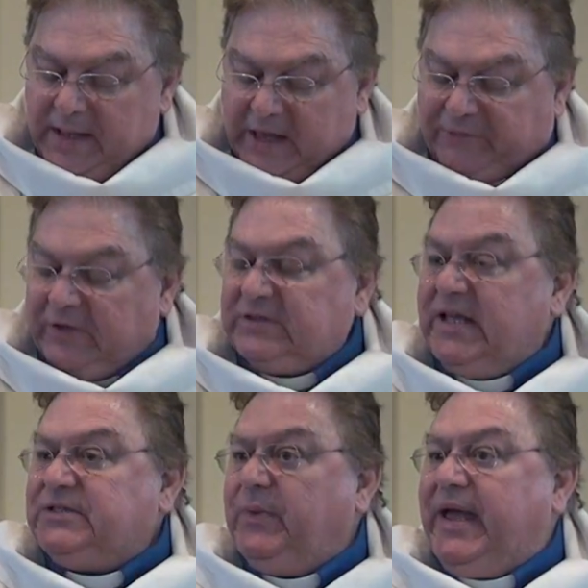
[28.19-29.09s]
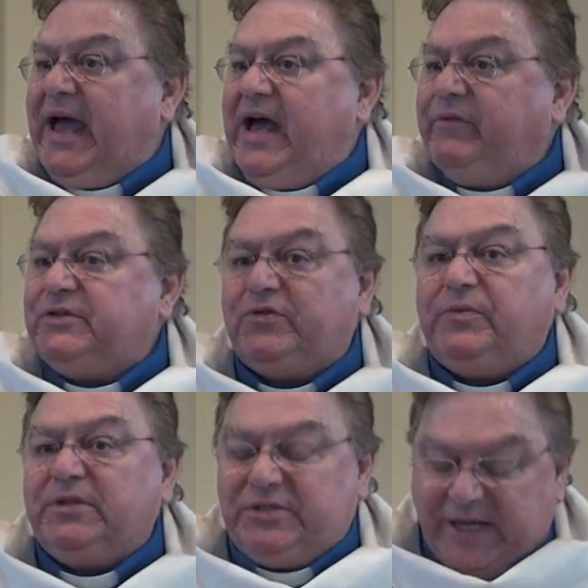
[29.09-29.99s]
That first lesson we have is
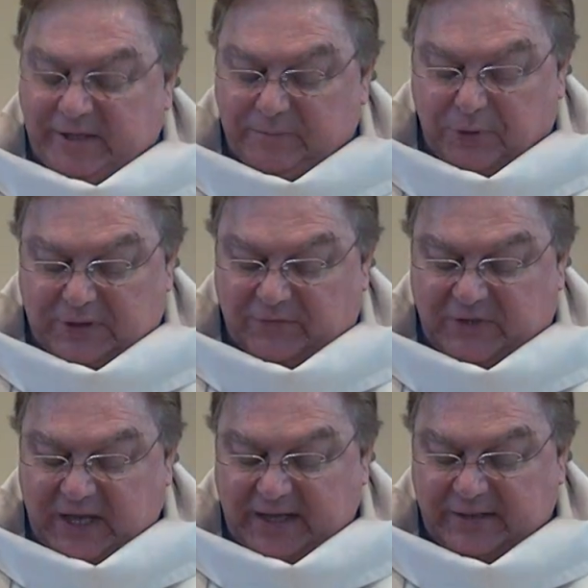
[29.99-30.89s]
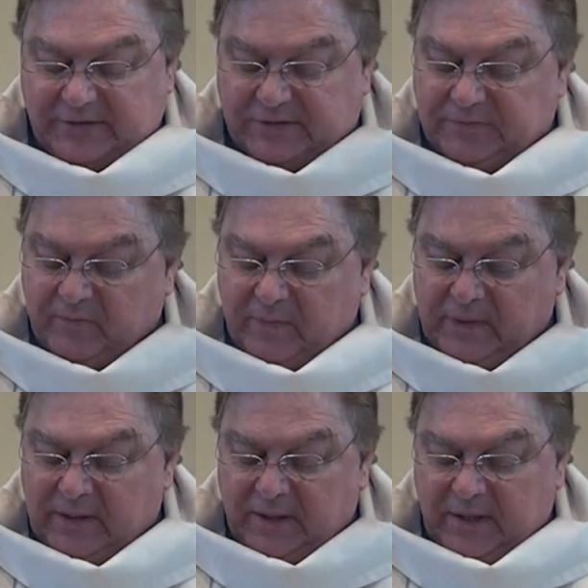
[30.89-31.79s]
from the second book of Kings,
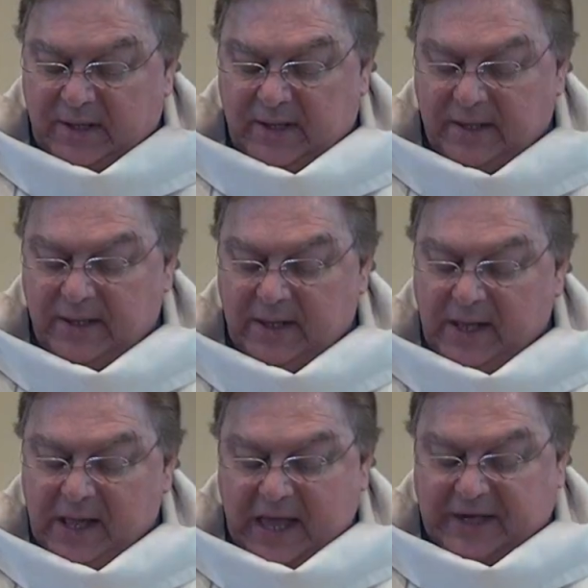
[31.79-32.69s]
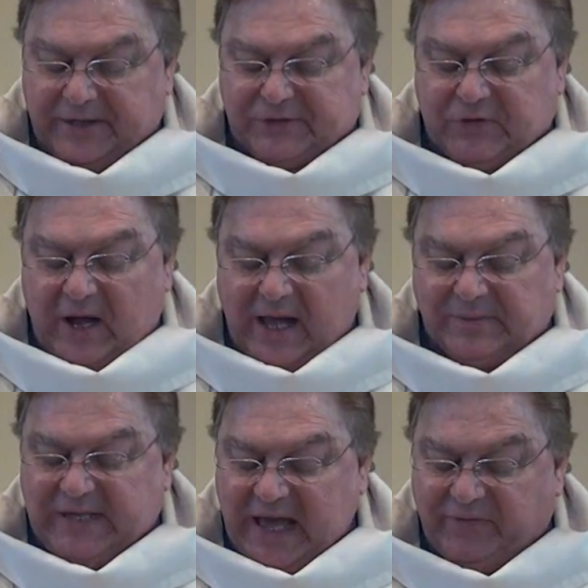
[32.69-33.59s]
and it
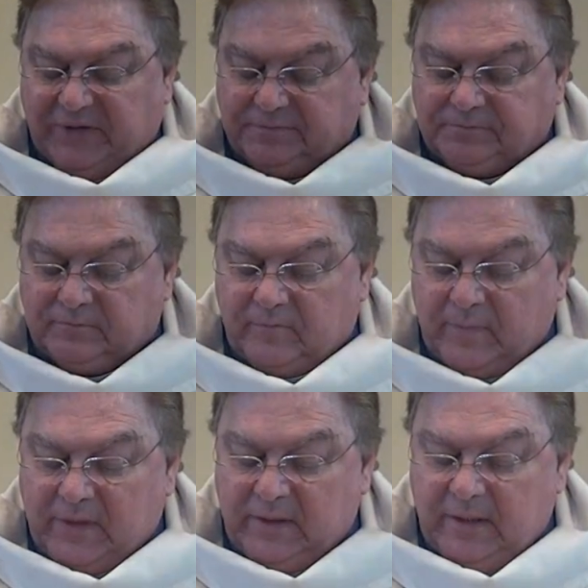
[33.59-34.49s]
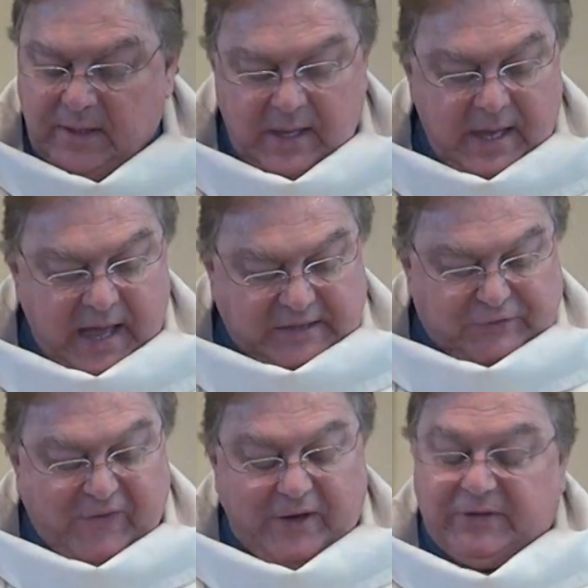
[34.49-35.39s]
describes heaven as
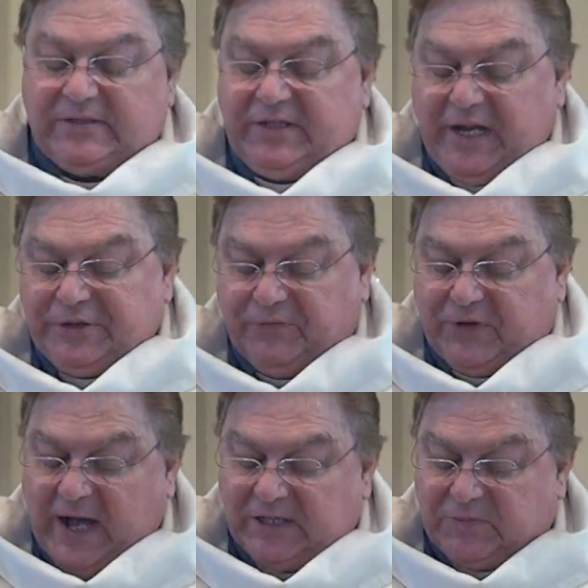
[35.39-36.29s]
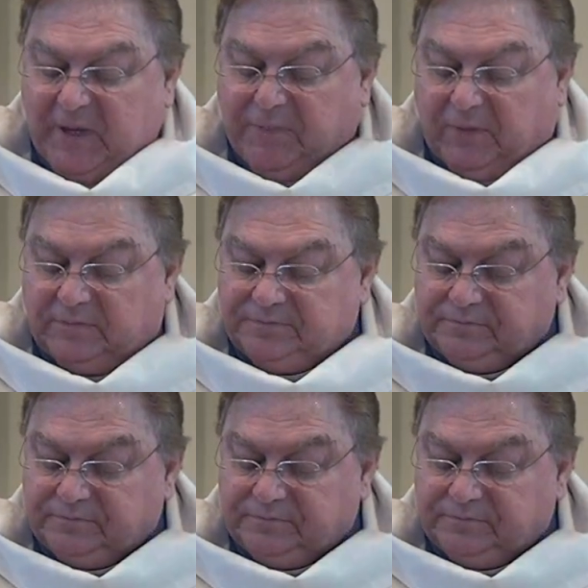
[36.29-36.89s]
the final destination for God's people.